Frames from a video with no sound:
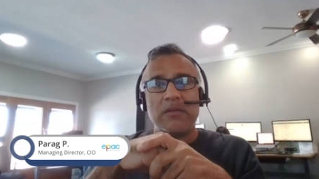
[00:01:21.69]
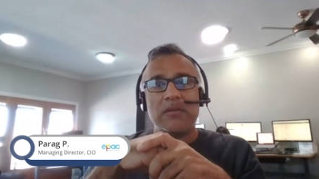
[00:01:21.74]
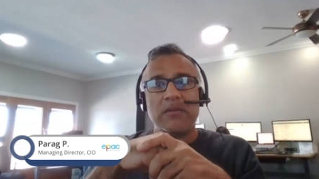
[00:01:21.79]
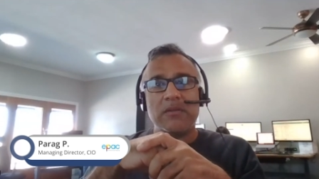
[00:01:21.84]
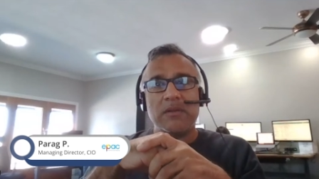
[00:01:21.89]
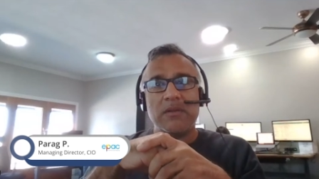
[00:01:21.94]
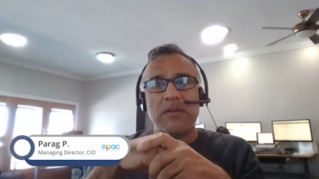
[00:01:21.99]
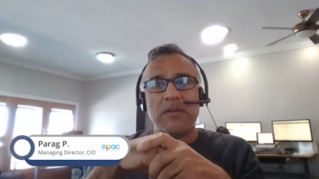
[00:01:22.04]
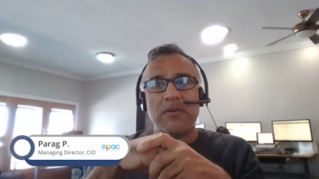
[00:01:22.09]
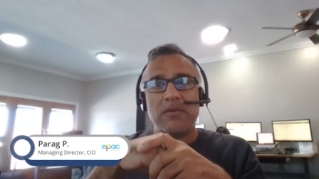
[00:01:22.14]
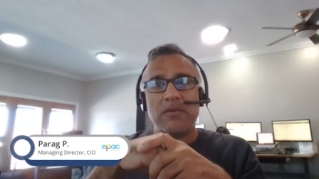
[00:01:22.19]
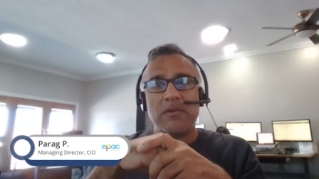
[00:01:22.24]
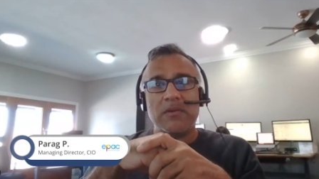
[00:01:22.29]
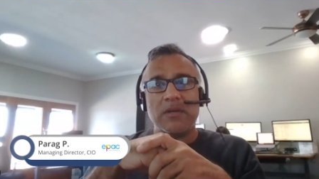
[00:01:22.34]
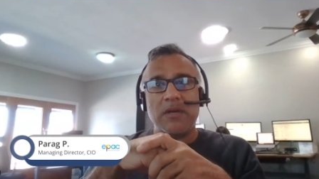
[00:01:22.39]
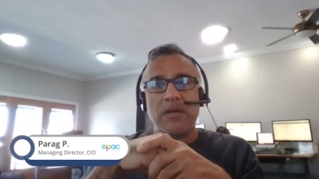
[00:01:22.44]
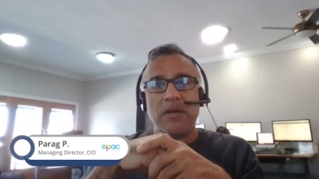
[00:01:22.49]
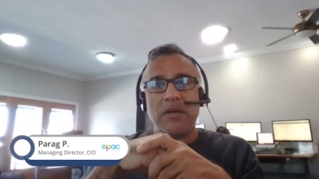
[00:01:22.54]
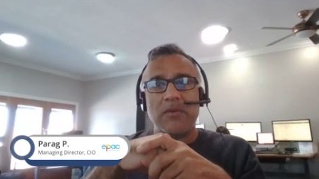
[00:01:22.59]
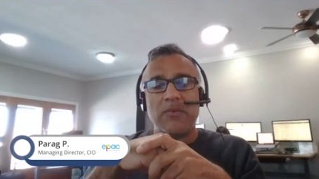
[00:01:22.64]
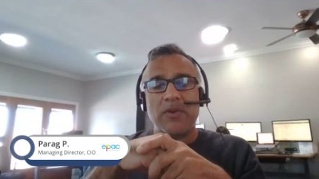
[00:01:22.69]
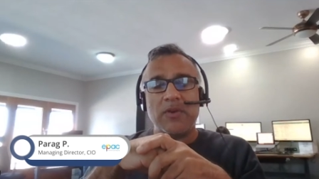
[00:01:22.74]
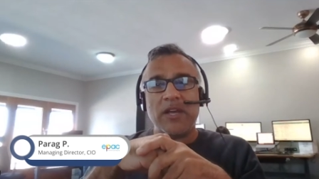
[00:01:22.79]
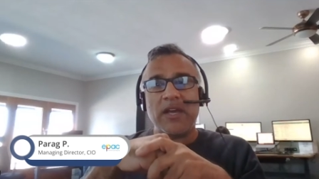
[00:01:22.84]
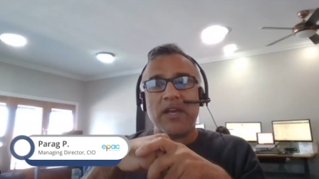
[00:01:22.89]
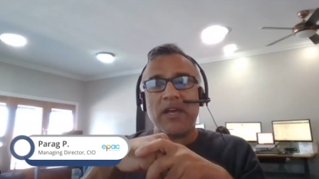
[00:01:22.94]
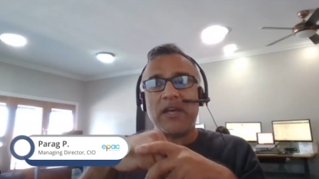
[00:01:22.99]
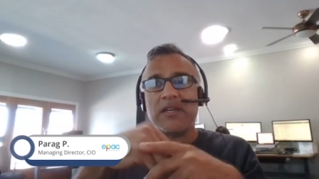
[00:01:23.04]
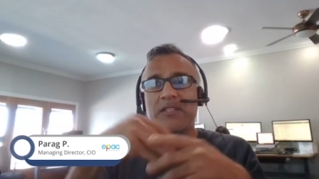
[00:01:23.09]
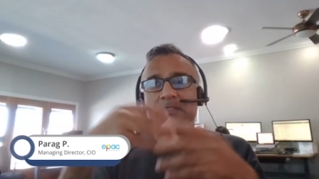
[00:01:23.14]
When I
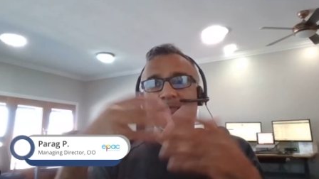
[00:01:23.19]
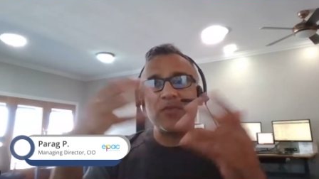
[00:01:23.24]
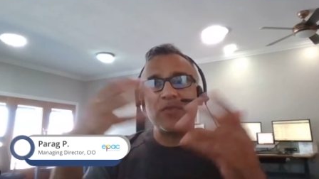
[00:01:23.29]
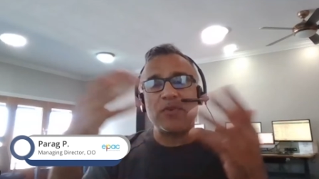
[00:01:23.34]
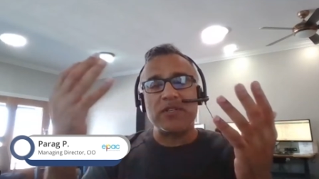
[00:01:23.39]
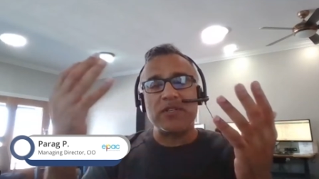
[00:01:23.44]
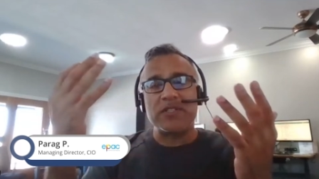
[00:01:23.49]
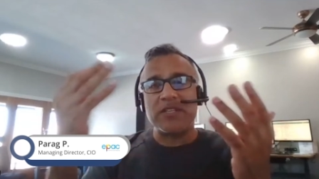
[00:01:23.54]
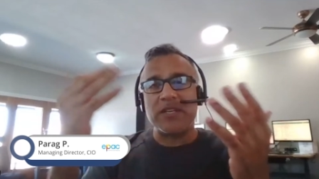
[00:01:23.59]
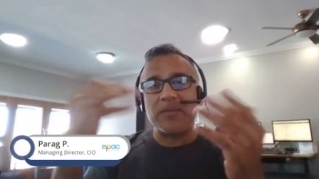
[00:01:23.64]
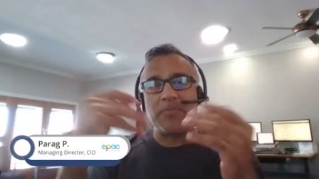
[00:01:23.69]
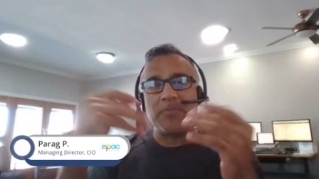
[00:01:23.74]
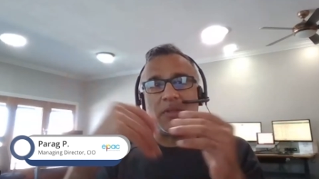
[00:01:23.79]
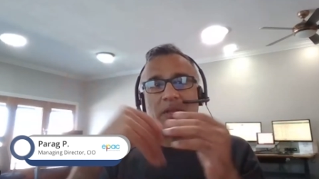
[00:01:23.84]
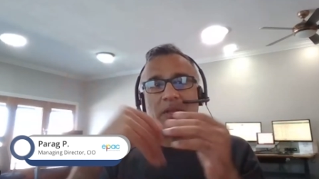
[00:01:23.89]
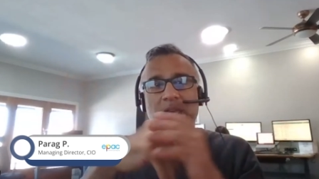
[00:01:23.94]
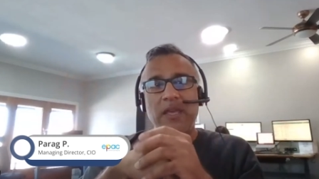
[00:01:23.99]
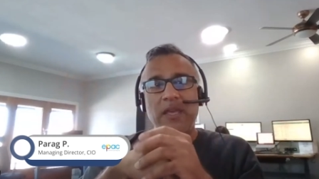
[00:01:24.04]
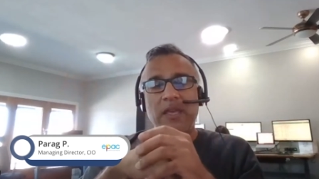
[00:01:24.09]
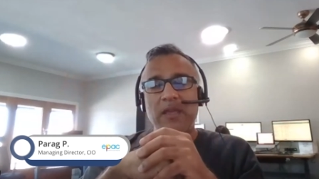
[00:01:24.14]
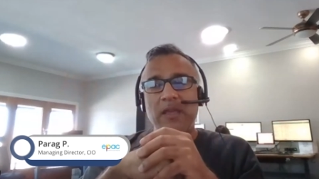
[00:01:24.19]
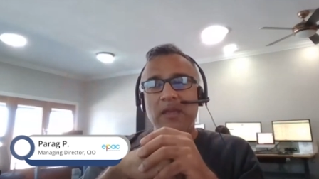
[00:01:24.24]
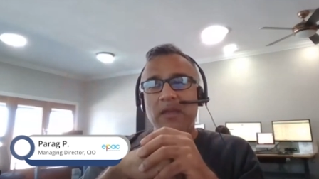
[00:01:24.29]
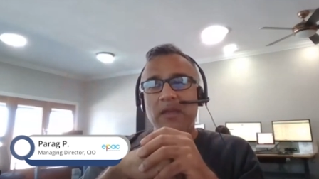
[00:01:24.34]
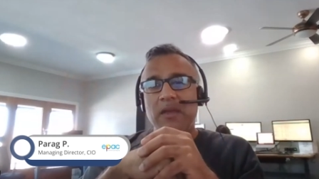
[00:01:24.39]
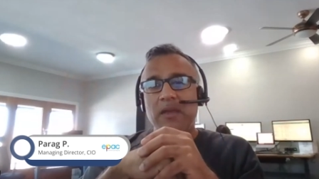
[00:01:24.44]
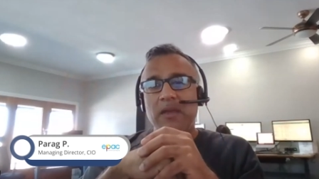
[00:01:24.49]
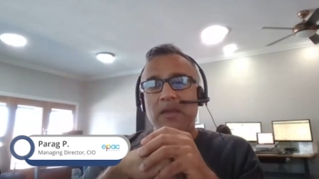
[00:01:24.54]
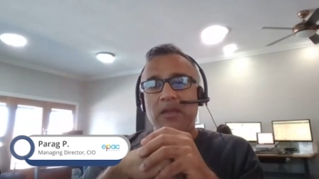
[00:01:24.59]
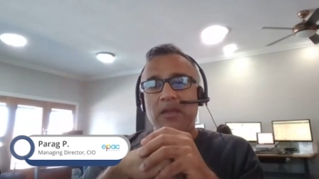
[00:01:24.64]
asked, for example, hey,
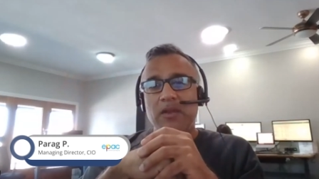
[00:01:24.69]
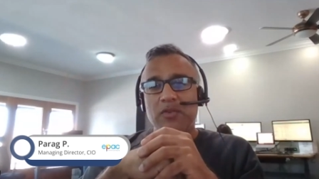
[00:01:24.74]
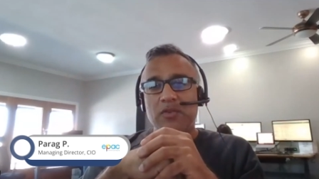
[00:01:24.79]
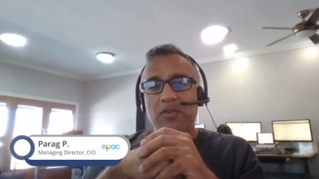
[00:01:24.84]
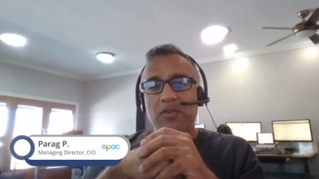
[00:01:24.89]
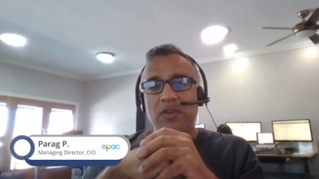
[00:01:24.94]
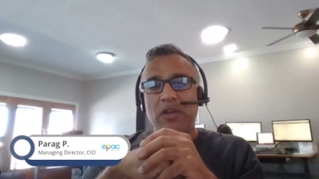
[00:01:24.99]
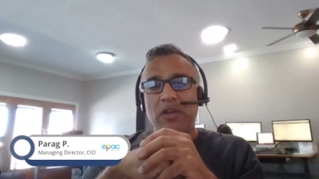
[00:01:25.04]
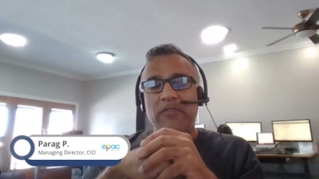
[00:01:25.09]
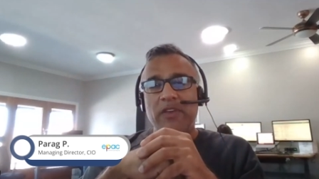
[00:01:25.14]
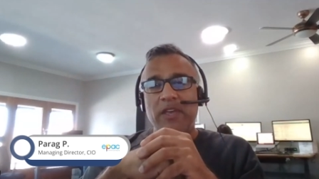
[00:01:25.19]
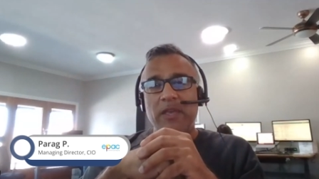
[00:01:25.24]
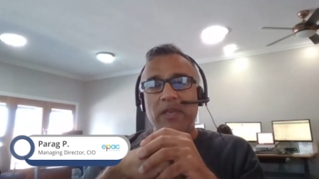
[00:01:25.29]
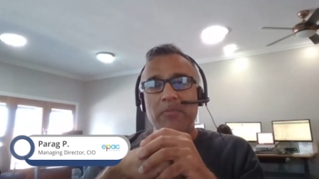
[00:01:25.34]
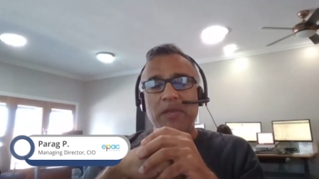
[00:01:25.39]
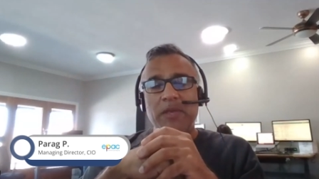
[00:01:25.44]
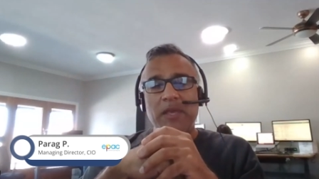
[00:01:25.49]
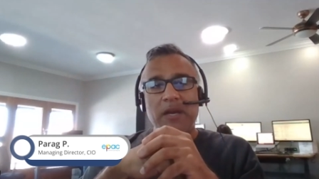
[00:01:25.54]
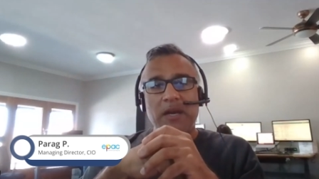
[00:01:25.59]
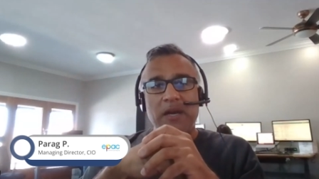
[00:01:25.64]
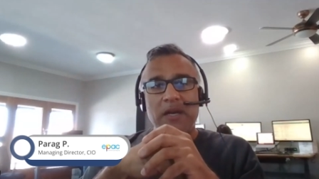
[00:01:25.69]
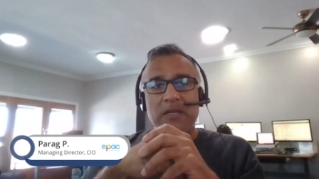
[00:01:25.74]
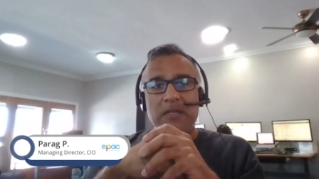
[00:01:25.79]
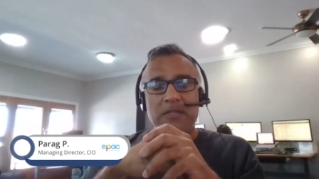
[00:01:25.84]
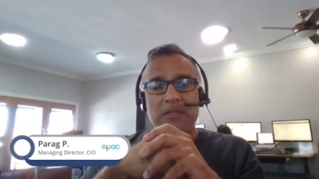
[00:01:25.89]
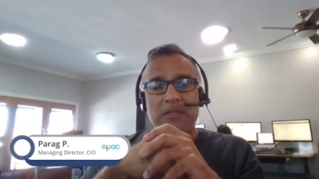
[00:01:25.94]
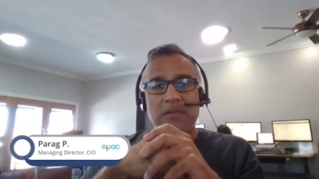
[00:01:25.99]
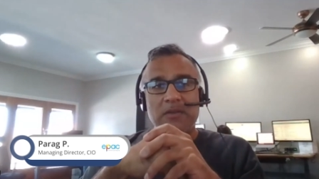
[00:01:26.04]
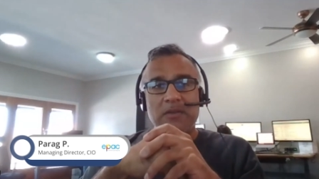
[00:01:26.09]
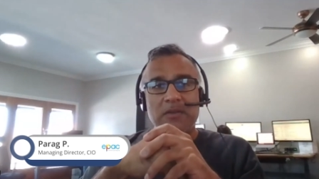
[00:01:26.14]
do you have
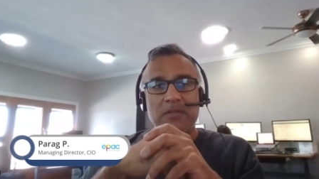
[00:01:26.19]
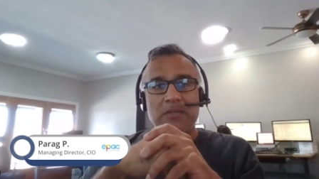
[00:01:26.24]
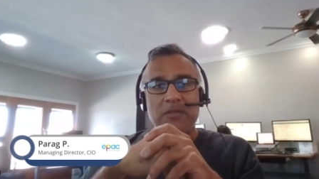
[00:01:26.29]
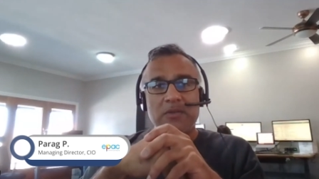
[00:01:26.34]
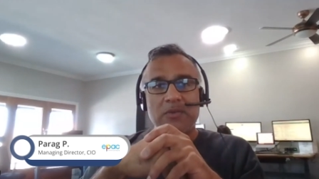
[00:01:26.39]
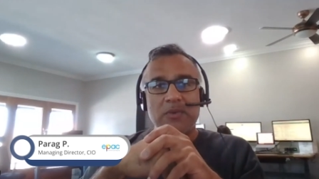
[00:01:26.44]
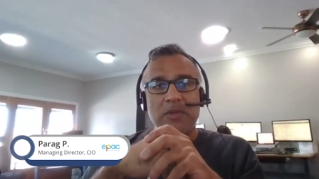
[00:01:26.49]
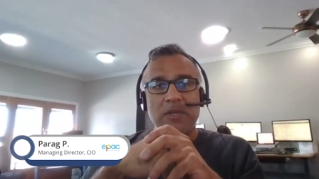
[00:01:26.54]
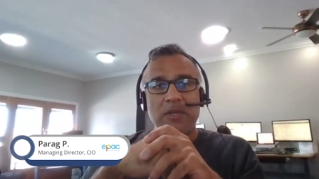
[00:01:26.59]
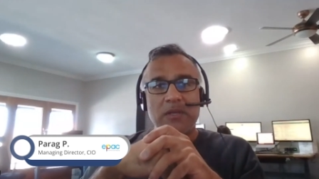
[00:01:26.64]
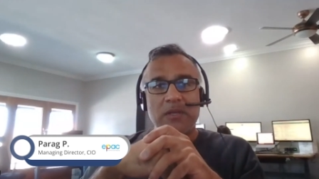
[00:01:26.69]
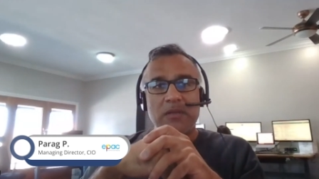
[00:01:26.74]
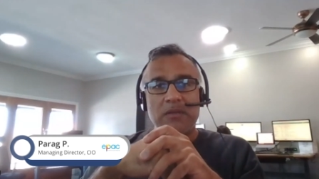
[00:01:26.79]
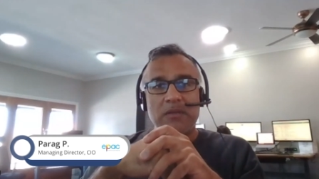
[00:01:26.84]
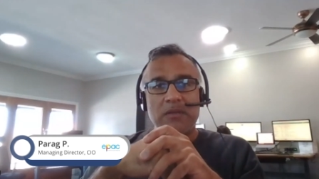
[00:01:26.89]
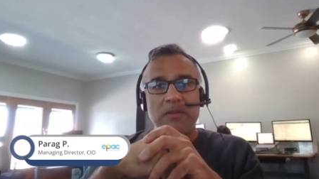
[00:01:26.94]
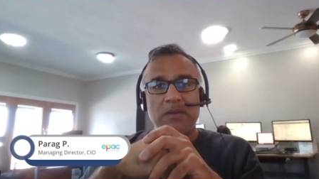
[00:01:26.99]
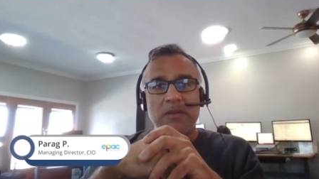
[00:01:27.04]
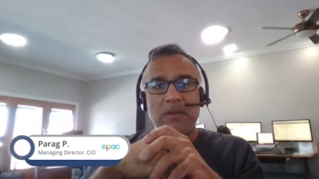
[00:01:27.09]
APIs, so we can